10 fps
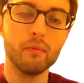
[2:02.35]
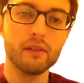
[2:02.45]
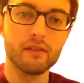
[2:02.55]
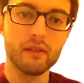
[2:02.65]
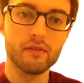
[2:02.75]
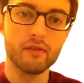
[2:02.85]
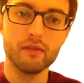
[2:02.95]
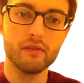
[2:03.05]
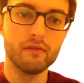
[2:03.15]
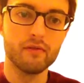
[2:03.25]
So that's what you
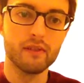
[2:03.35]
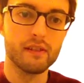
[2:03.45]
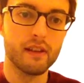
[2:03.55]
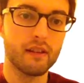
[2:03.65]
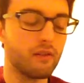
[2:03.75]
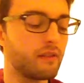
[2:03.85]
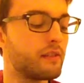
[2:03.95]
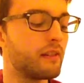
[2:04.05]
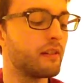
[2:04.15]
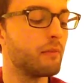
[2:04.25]
do for the second chord,
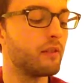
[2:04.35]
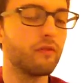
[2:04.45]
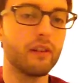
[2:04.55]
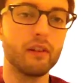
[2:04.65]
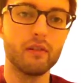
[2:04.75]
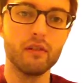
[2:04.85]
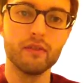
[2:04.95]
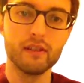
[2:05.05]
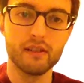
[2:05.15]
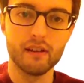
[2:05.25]
just take your middle finger off,
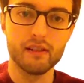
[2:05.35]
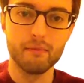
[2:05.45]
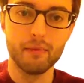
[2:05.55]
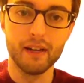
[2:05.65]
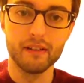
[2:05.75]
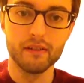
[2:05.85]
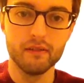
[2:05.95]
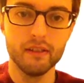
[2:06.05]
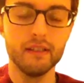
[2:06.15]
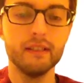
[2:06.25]
the exact same
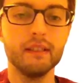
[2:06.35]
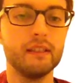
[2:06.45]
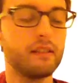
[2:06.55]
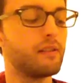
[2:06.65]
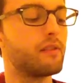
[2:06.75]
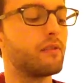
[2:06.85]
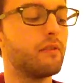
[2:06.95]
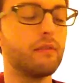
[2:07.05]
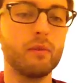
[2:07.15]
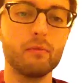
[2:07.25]
pattern.
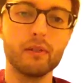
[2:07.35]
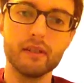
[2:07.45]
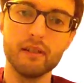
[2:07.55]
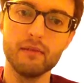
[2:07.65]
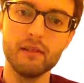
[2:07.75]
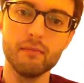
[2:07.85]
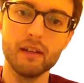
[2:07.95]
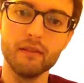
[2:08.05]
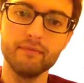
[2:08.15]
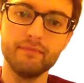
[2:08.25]
So one more time, D
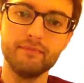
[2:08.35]
minor, D